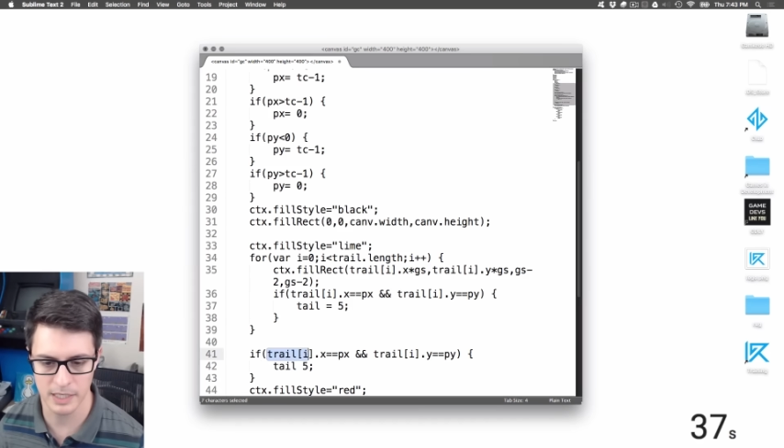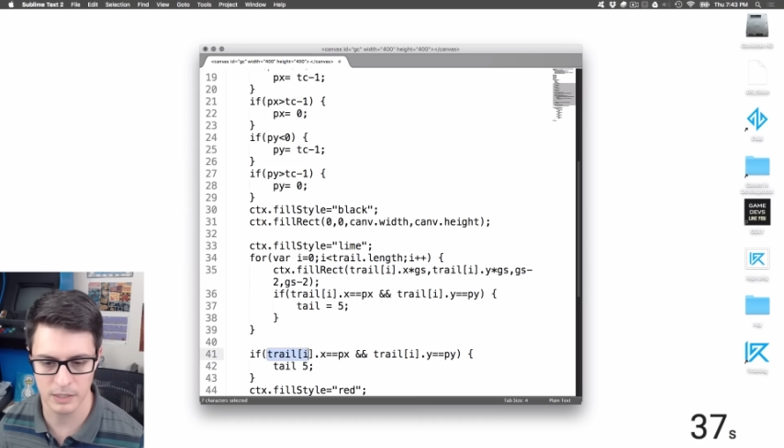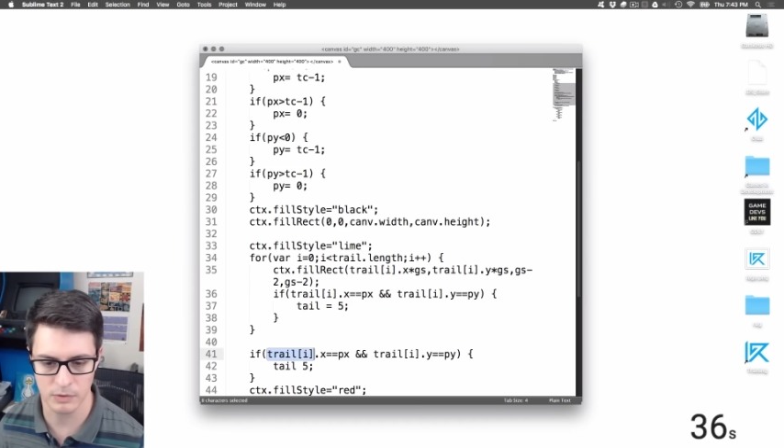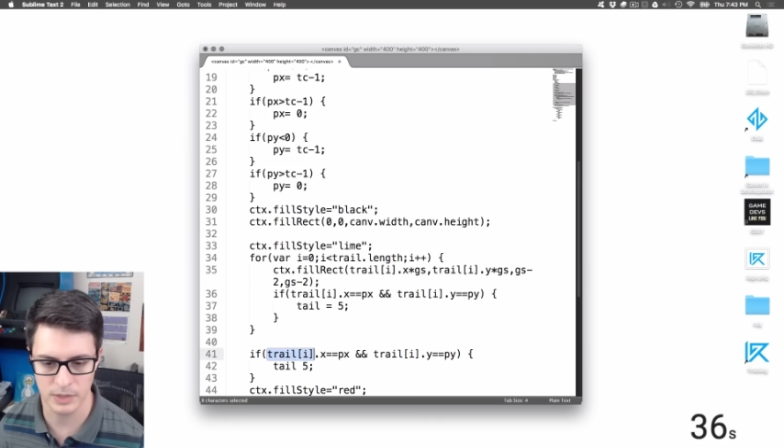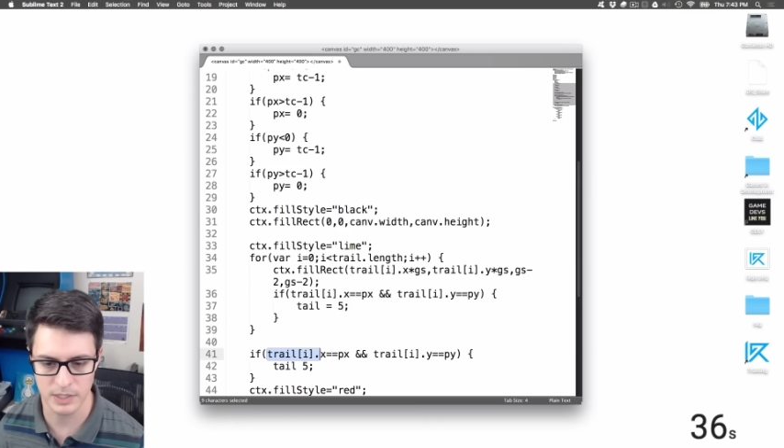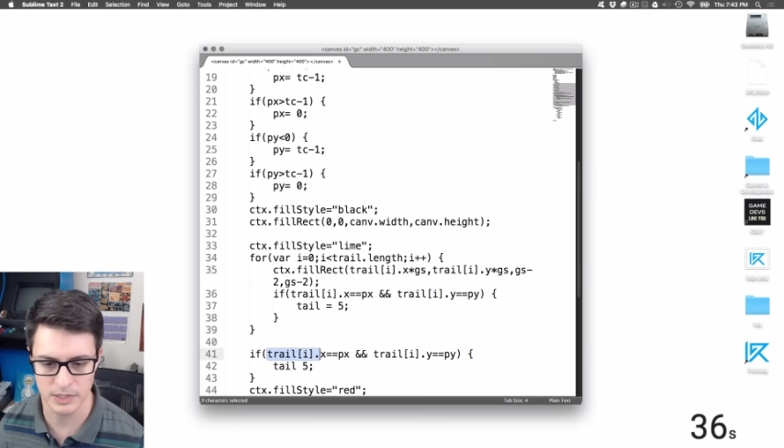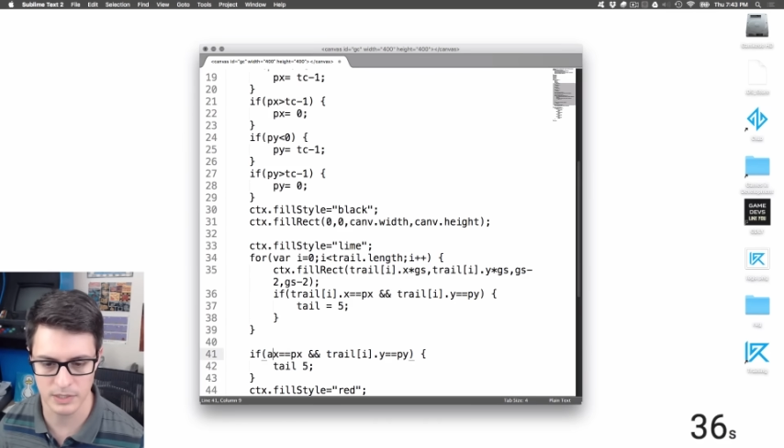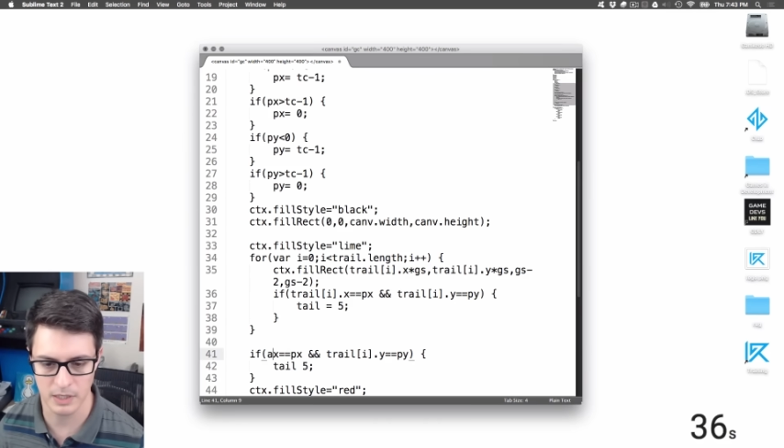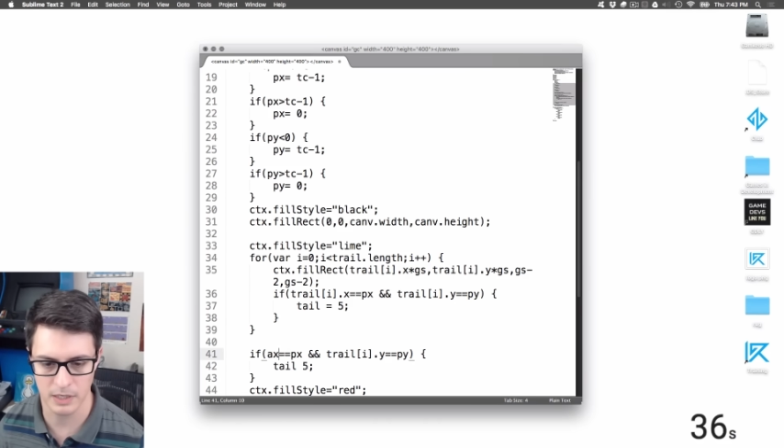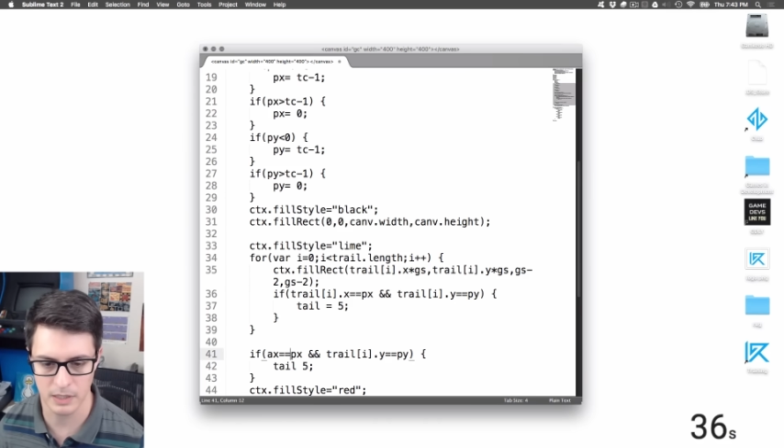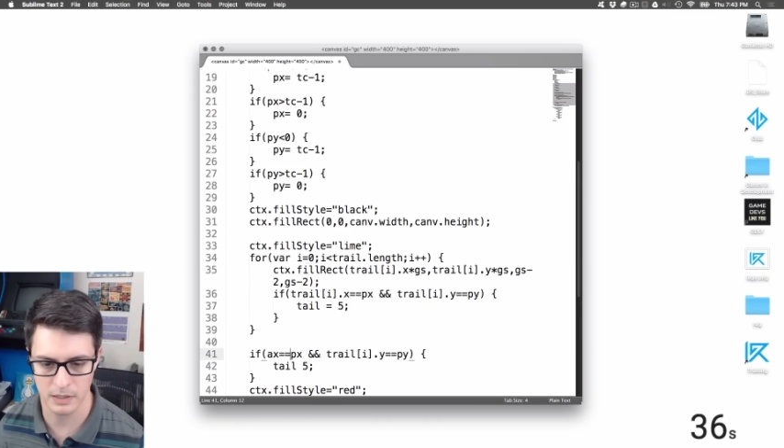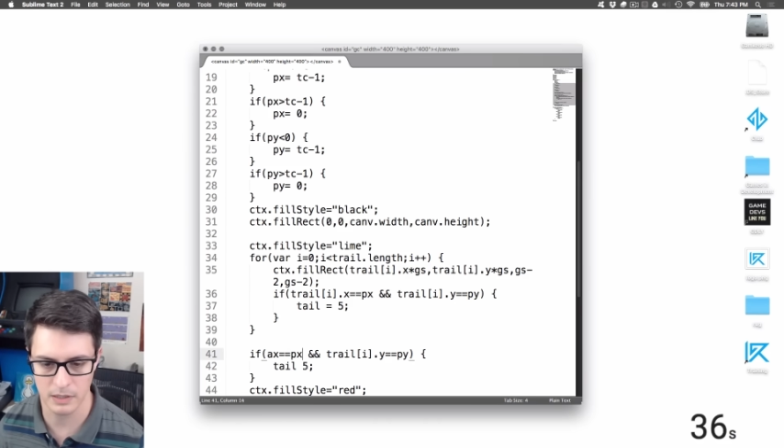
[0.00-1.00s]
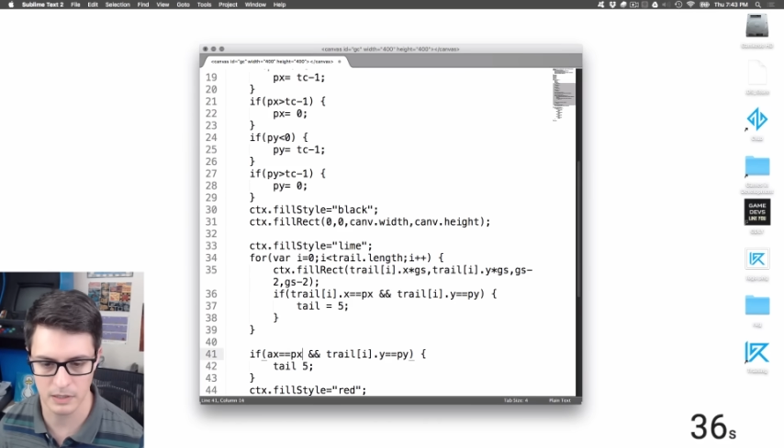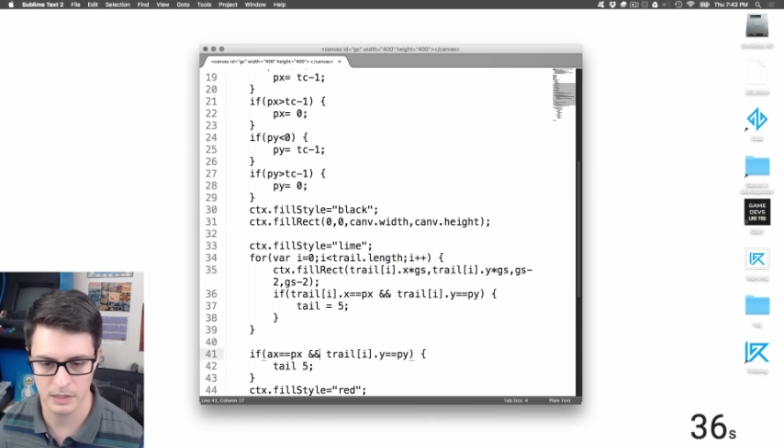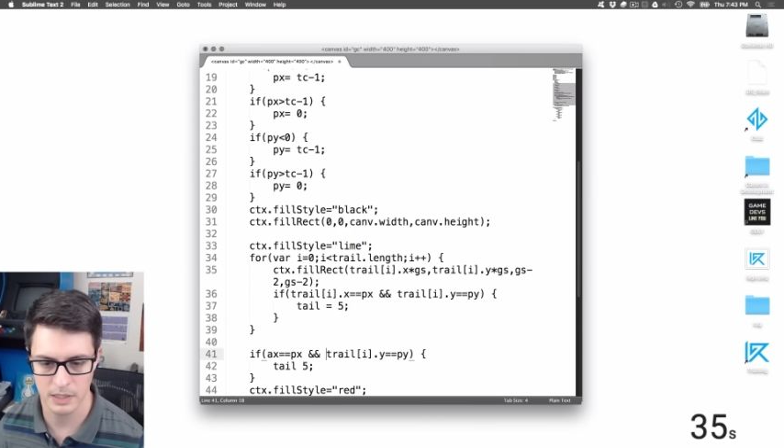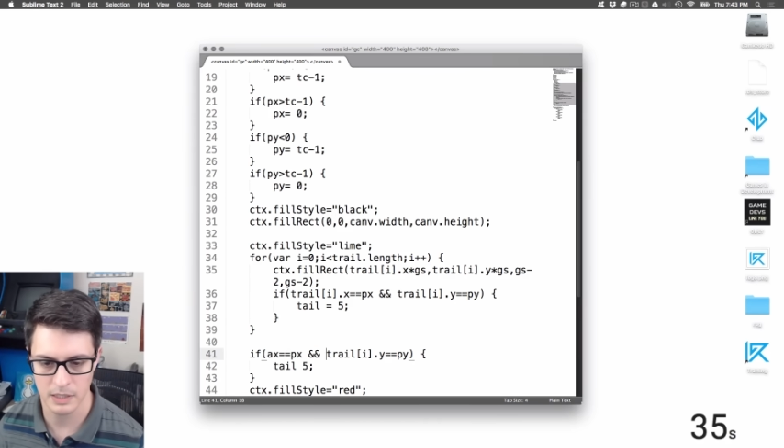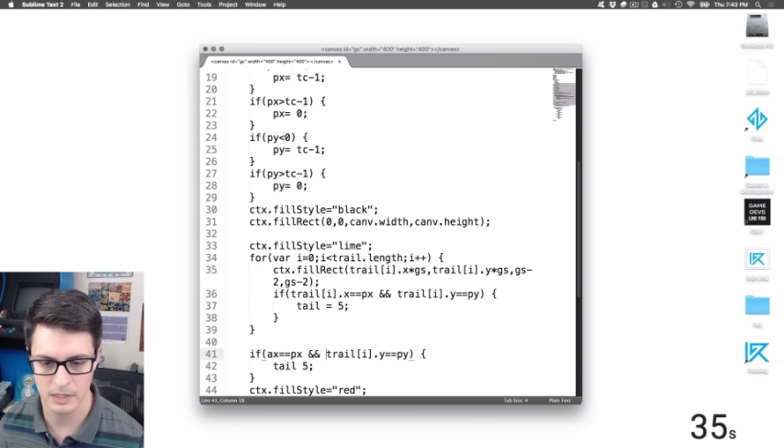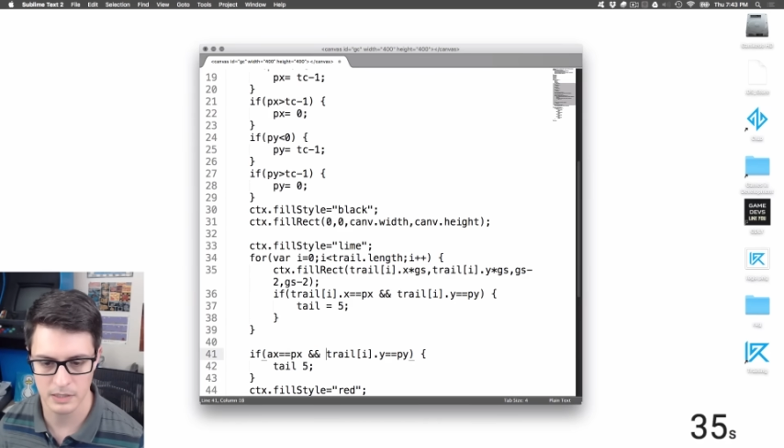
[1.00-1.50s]
increase
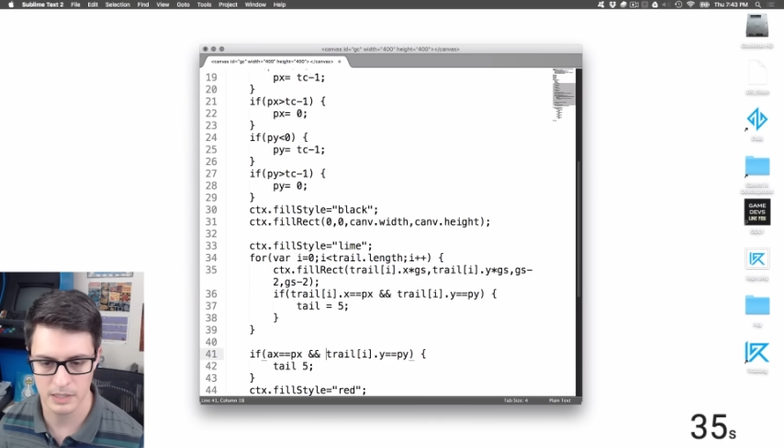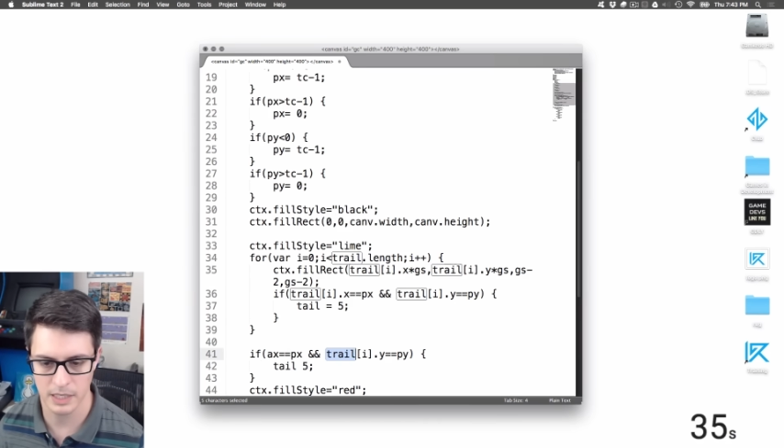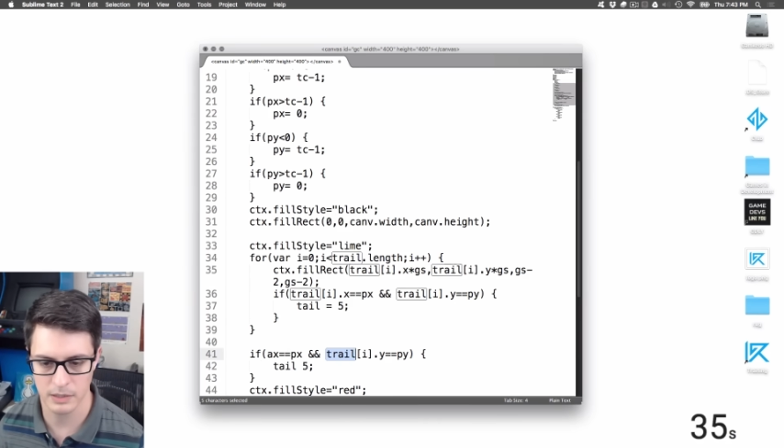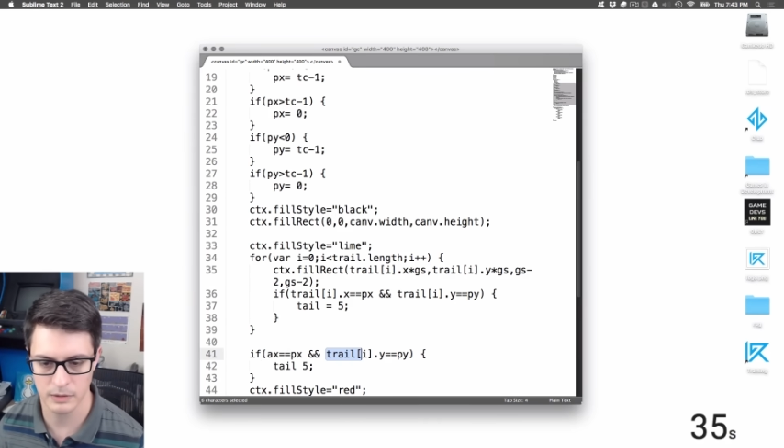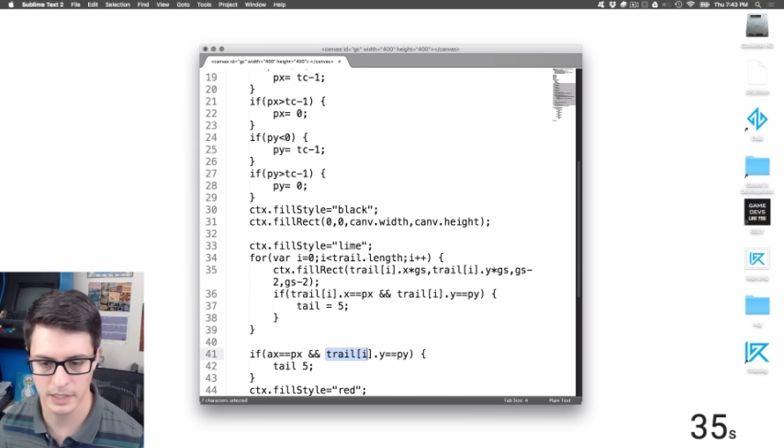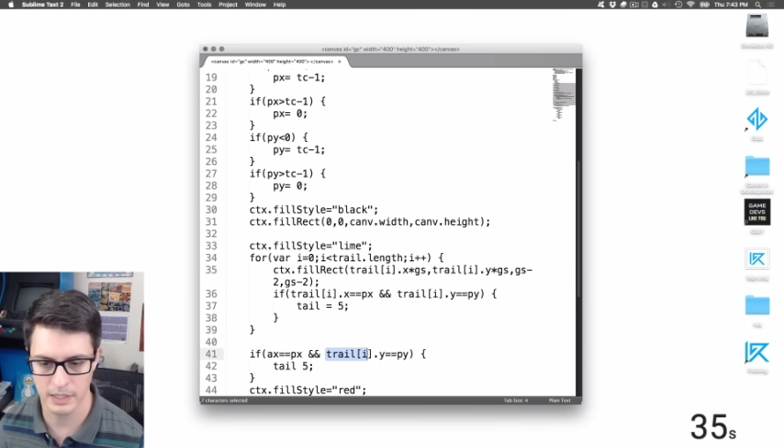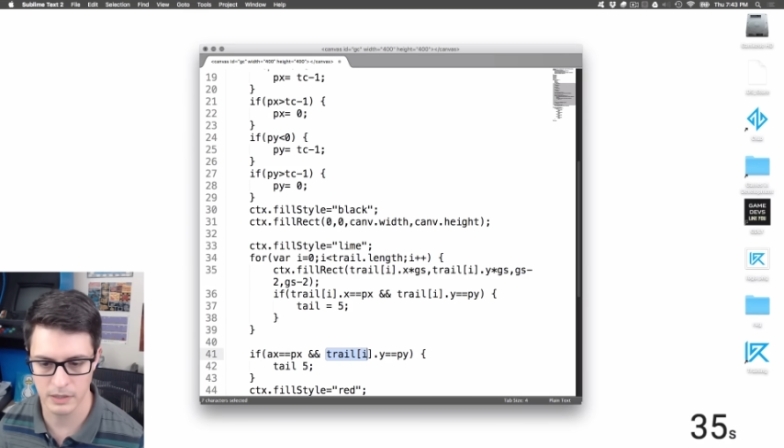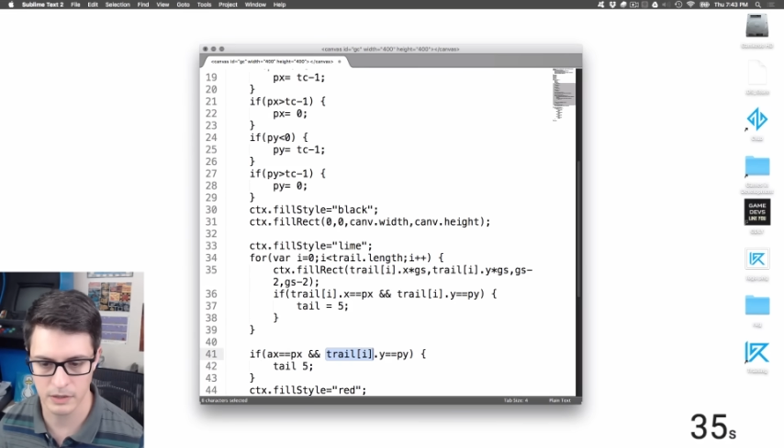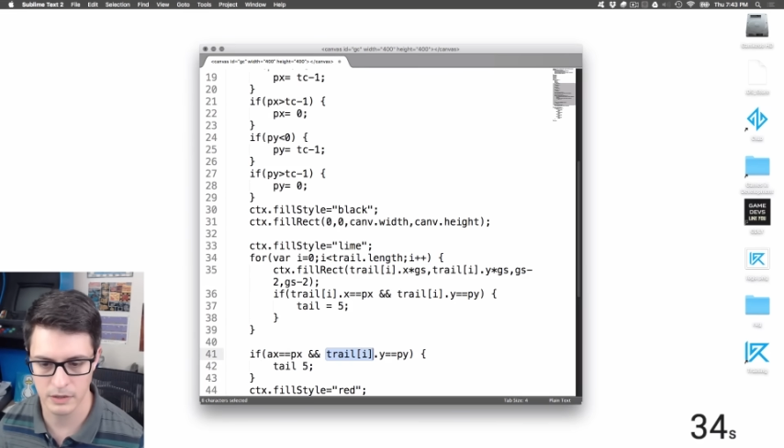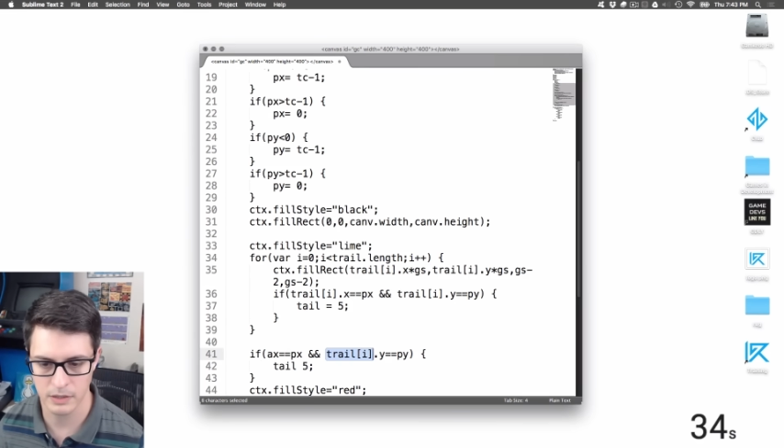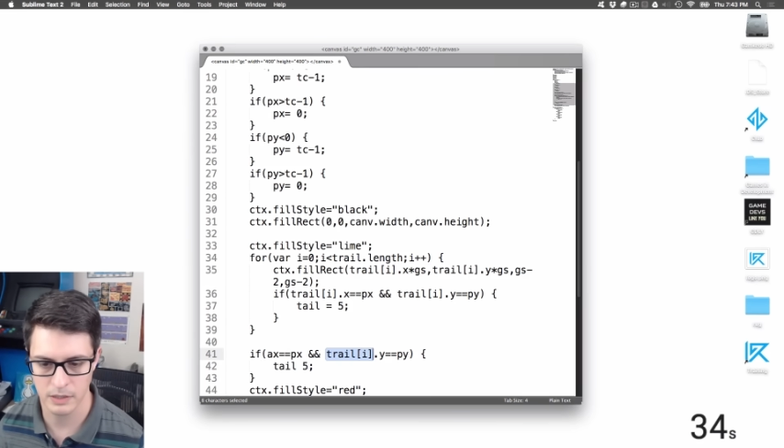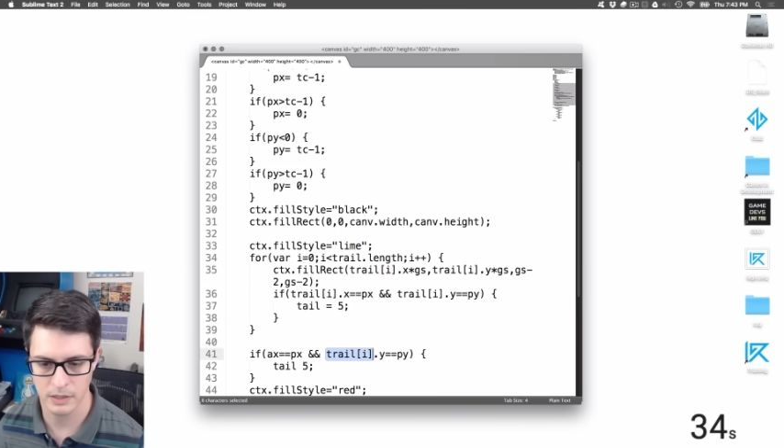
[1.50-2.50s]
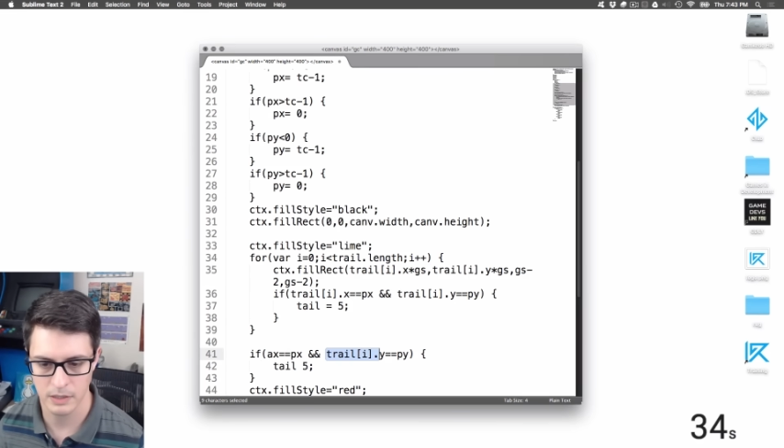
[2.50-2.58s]
our tail length.